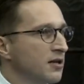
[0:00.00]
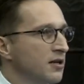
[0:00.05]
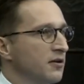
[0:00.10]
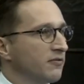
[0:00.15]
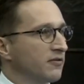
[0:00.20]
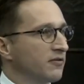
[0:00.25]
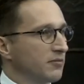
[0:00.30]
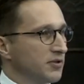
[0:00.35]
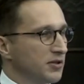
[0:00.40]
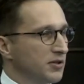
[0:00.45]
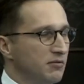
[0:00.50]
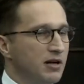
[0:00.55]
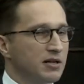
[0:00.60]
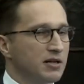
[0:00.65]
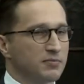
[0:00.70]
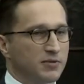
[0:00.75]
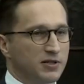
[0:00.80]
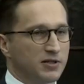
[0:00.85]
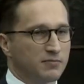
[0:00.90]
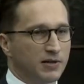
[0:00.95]
from the US
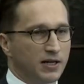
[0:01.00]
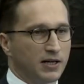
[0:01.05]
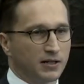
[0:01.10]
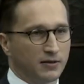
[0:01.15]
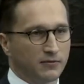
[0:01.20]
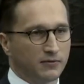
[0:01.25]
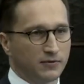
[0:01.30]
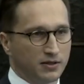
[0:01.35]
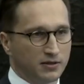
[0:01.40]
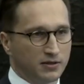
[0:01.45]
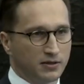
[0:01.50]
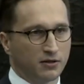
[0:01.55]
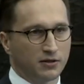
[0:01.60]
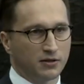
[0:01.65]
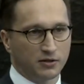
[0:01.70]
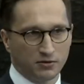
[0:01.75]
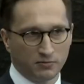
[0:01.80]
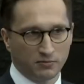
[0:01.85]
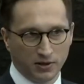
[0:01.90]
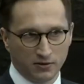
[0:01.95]
perspective, is going
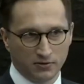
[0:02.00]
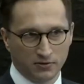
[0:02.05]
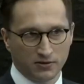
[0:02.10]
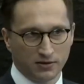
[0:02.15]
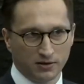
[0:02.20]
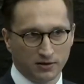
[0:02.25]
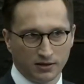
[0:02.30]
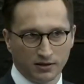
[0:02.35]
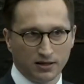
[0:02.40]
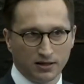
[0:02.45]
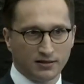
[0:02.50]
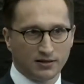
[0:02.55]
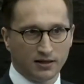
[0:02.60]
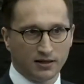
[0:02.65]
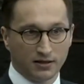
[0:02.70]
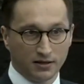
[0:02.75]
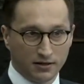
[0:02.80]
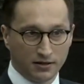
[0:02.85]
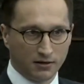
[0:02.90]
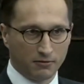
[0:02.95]
to be considered as a
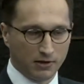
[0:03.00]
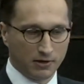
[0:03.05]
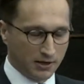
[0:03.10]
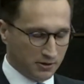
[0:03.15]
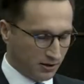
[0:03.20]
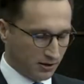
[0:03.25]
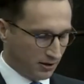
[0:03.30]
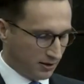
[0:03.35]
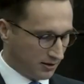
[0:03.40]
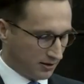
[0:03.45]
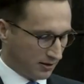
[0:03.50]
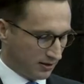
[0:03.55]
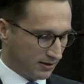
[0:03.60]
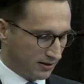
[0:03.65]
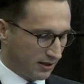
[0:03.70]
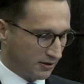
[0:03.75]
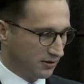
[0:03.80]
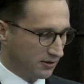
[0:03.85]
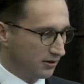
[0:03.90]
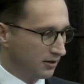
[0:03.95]
Regulation S
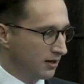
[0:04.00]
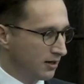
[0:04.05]
transaction.